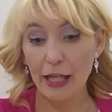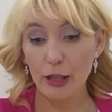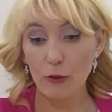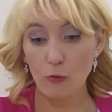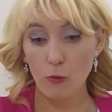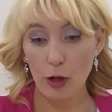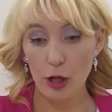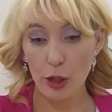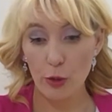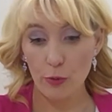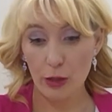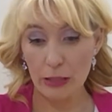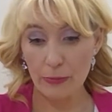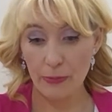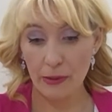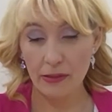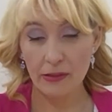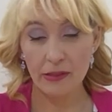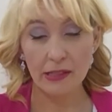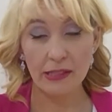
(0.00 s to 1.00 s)
where you're
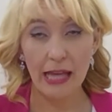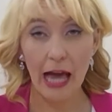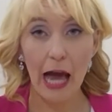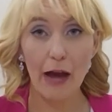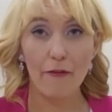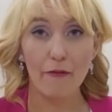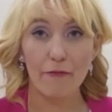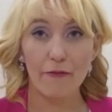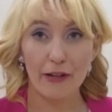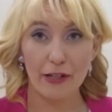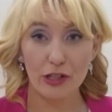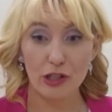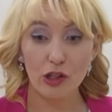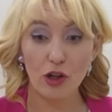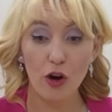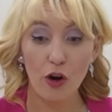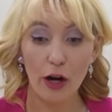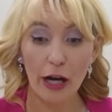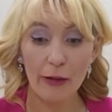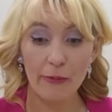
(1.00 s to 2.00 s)
expecting to have a fun
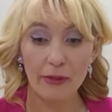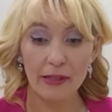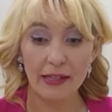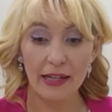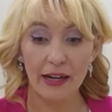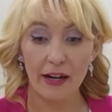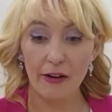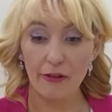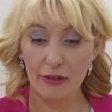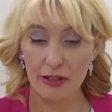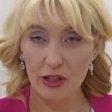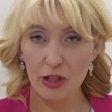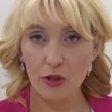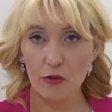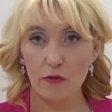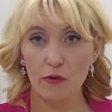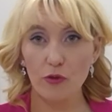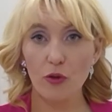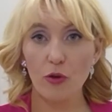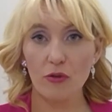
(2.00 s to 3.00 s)
time, and now it's
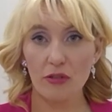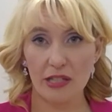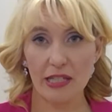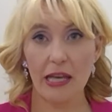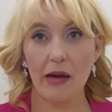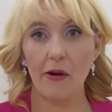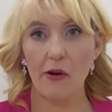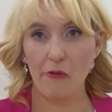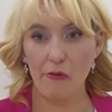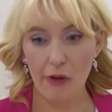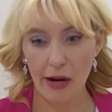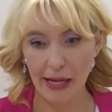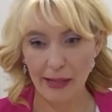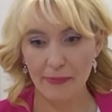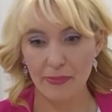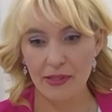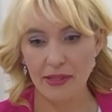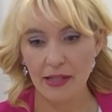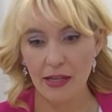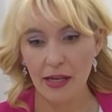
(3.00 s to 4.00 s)
sort of turned sour grapes.